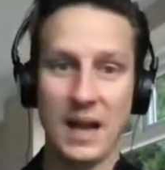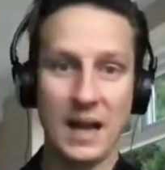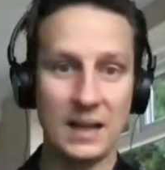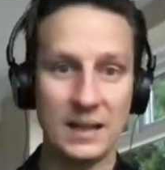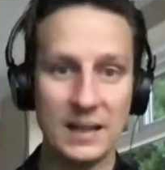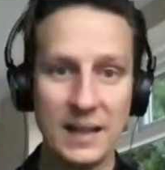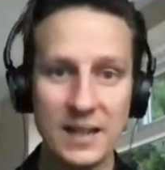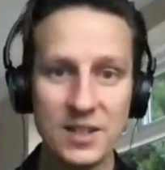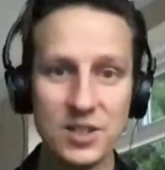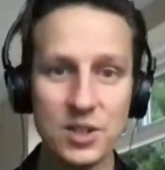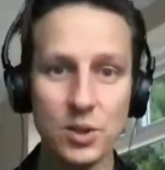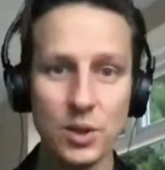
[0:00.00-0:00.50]

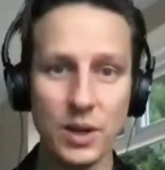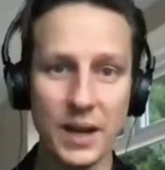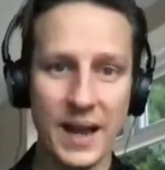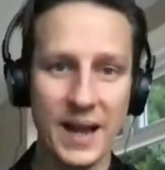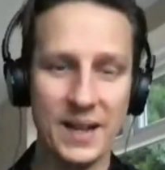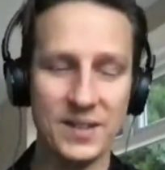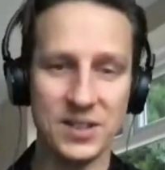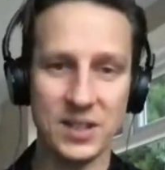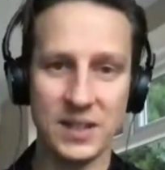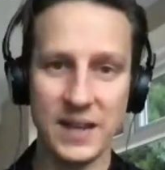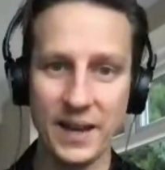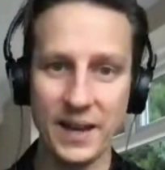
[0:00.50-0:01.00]
And let's look
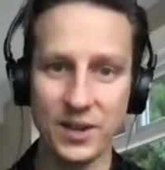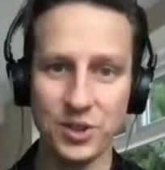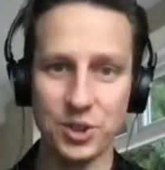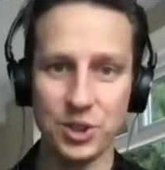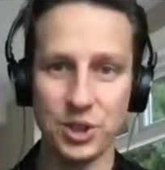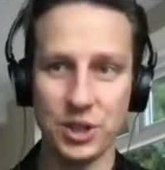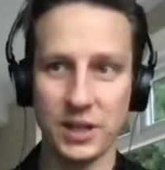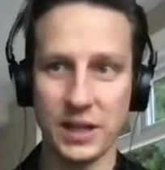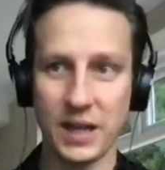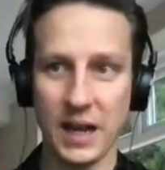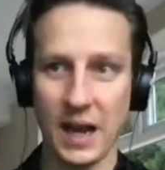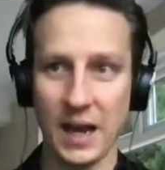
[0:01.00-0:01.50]
ahead to
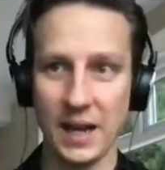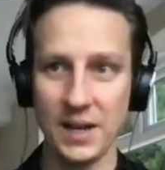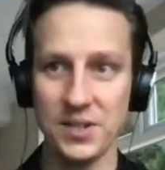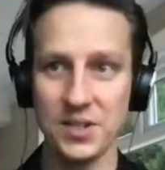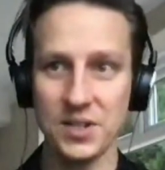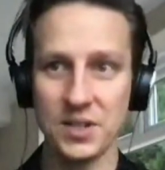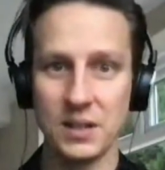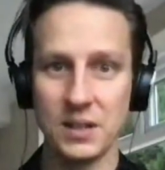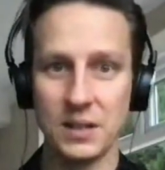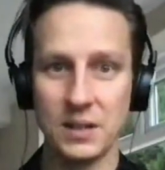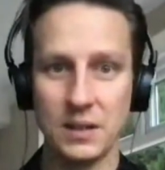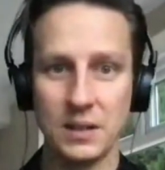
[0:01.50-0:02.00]
next year,
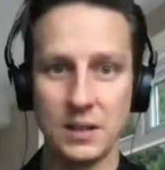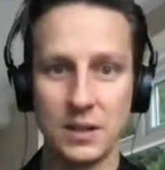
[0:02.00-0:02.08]
guys.